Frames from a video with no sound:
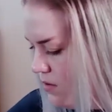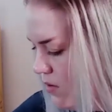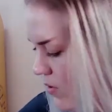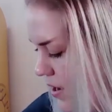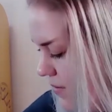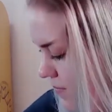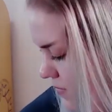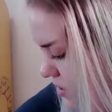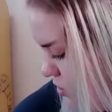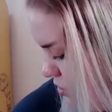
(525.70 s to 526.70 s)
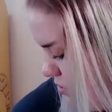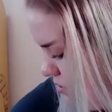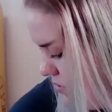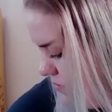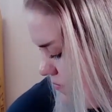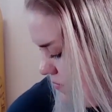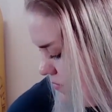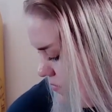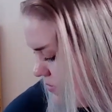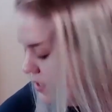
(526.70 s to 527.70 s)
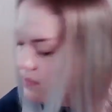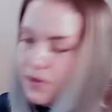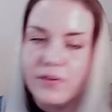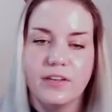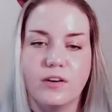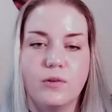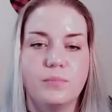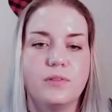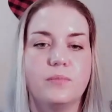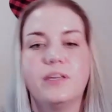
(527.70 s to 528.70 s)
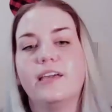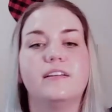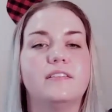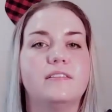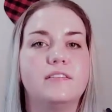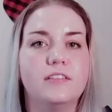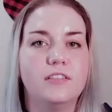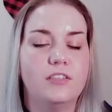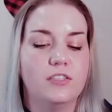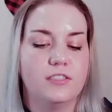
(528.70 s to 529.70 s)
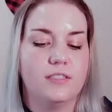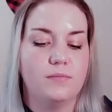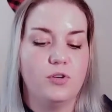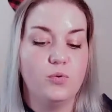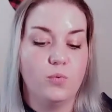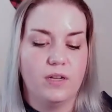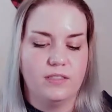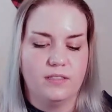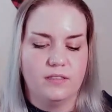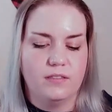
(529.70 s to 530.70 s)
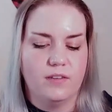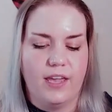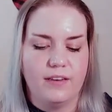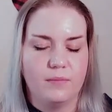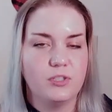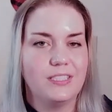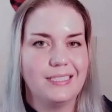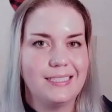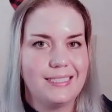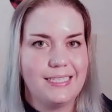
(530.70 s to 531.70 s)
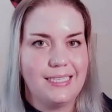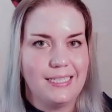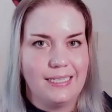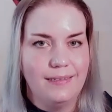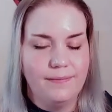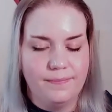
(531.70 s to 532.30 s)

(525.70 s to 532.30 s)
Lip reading: Okay, let's just keep going and hope that we get some new ones. Okay, number 16.